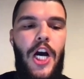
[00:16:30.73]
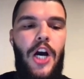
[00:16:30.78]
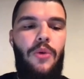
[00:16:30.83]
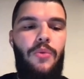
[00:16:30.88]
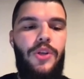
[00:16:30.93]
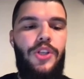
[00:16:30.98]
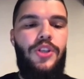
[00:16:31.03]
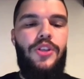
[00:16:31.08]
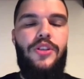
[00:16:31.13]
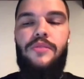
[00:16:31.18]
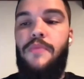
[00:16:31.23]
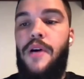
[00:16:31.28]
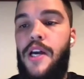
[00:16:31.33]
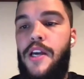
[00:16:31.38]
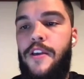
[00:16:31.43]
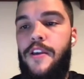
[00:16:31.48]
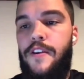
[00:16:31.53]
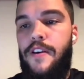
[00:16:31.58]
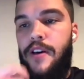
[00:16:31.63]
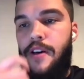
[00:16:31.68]
which is
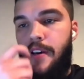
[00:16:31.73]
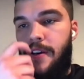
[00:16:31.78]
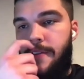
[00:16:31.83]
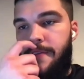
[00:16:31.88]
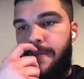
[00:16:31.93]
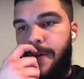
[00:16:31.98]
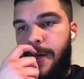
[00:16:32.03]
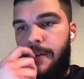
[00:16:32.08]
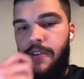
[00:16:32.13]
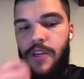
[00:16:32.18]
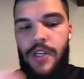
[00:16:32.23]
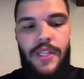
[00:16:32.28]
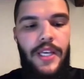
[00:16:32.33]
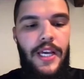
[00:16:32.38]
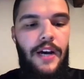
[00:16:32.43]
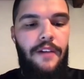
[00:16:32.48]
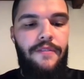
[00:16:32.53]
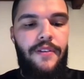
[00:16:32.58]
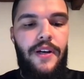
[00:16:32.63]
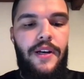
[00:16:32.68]
my favorite
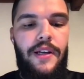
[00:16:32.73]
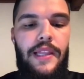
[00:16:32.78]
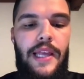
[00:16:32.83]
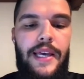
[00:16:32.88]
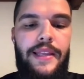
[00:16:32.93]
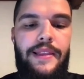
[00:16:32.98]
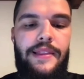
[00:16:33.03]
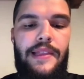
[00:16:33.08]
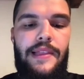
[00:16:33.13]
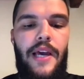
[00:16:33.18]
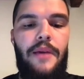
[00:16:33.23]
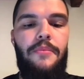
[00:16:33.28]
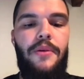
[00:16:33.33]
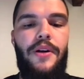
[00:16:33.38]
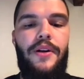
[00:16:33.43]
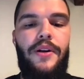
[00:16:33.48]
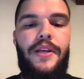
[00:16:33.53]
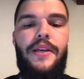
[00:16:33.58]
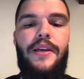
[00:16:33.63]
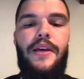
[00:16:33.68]
Kafka client
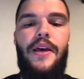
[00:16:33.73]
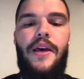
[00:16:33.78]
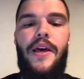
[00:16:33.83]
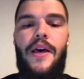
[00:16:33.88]
library,